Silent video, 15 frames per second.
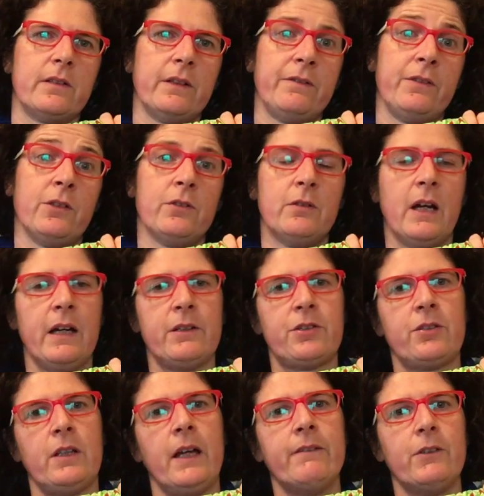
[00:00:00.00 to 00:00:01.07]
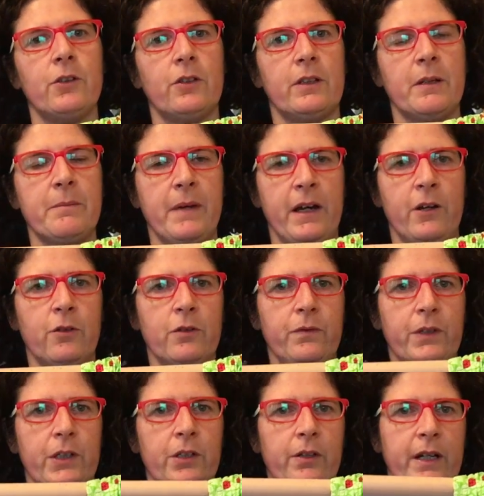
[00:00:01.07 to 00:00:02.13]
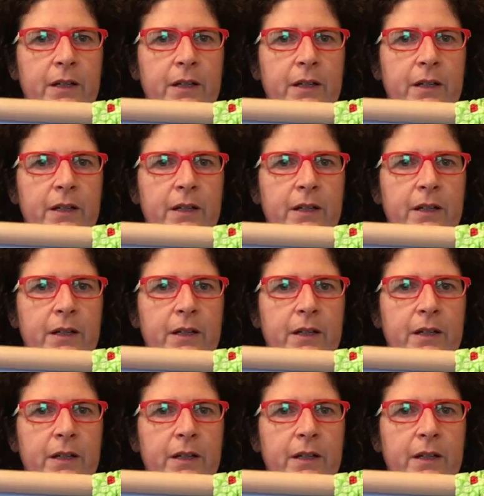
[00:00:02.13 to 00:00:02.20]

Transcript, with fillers: reviewed, I should have looked at my old video.